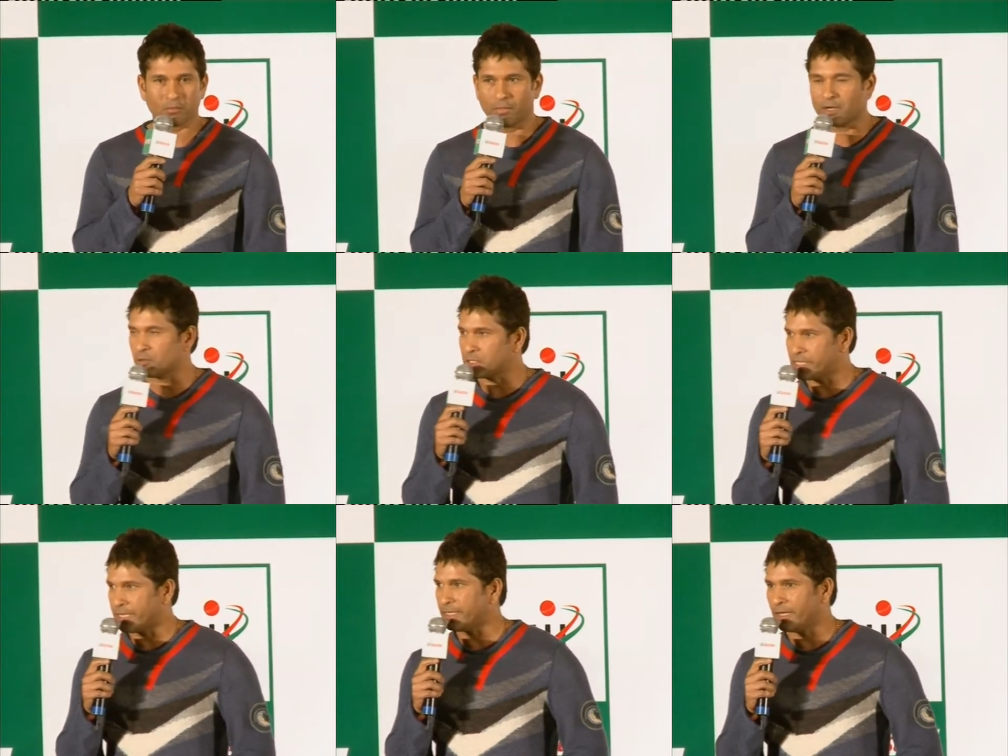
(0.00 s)
but to
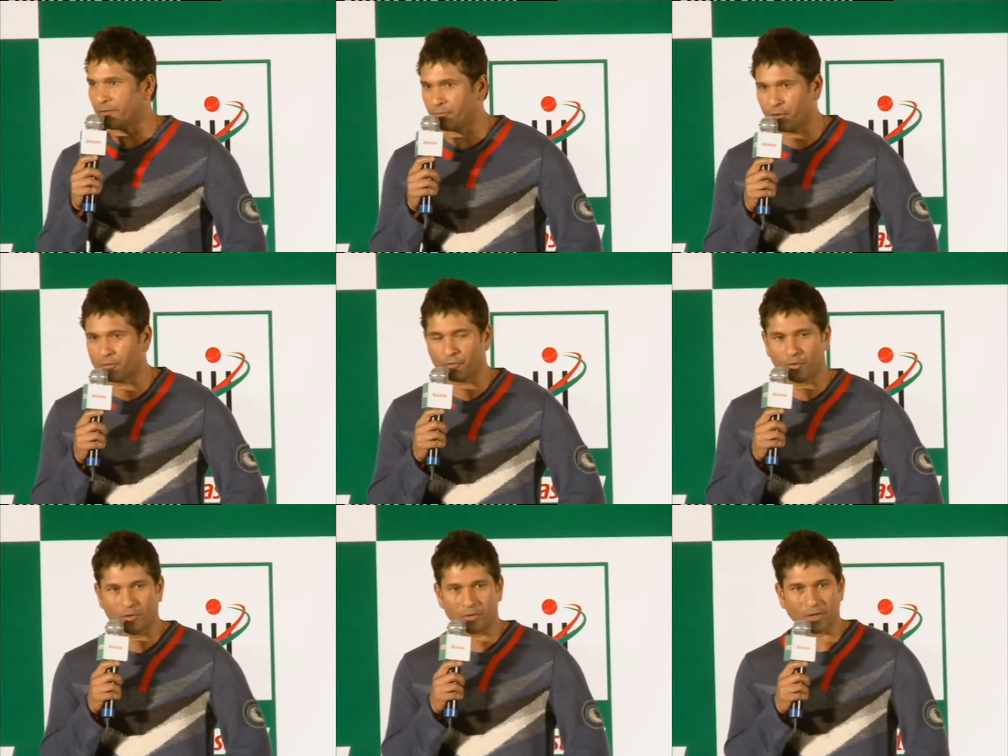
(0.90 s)
stay there for,
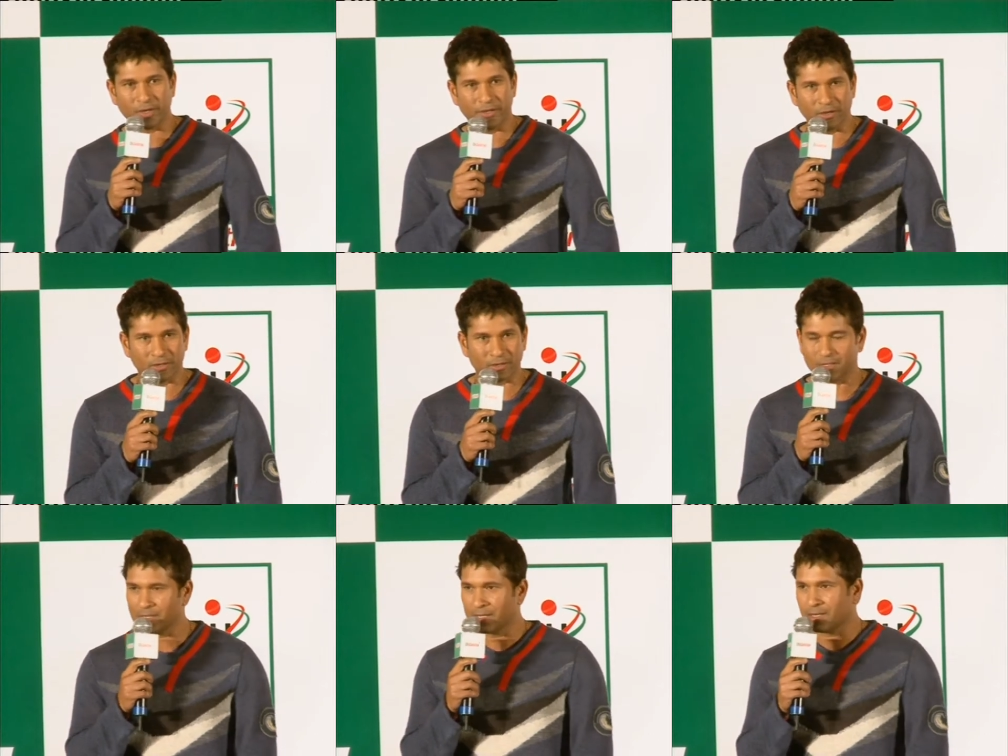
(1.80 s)
for a year
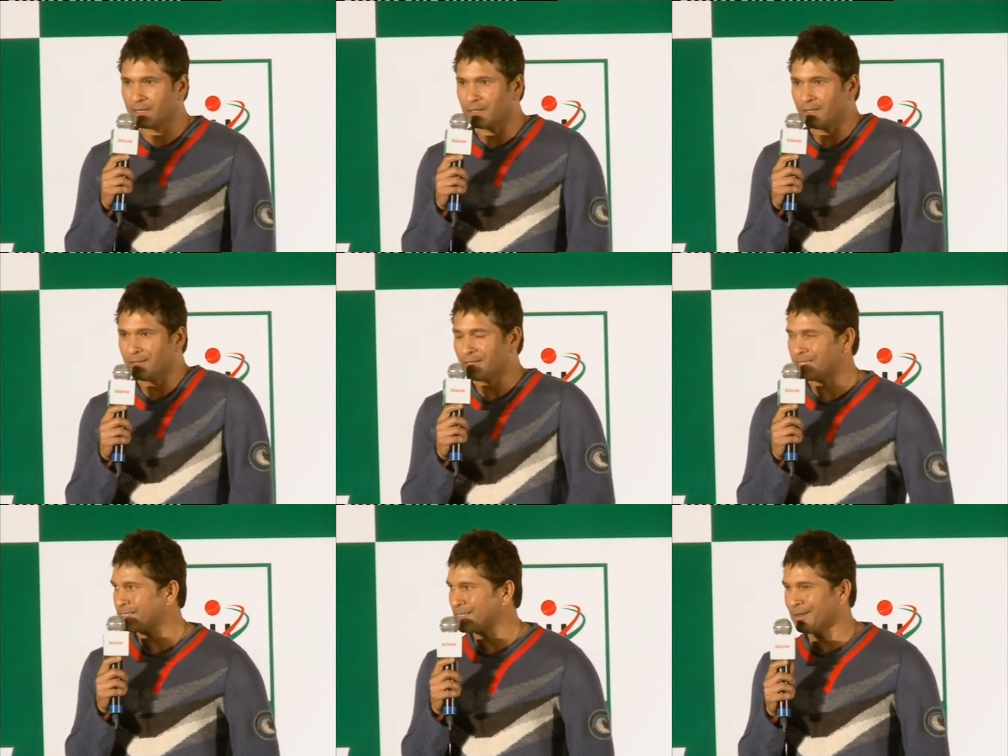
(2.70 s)
in, in
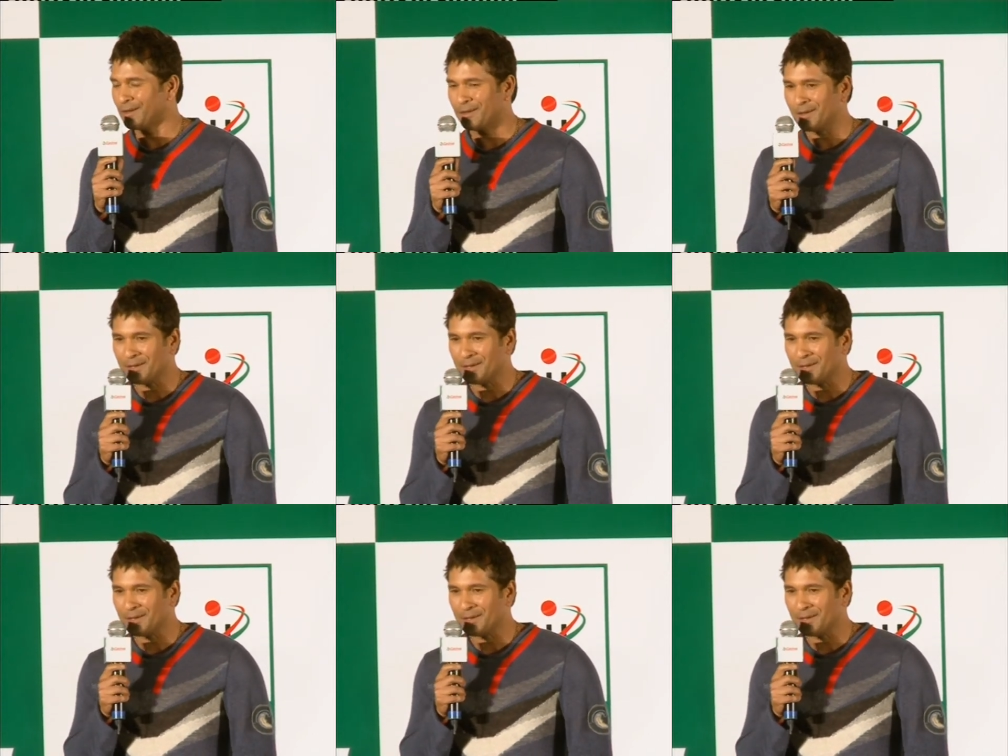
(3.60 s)
this uh,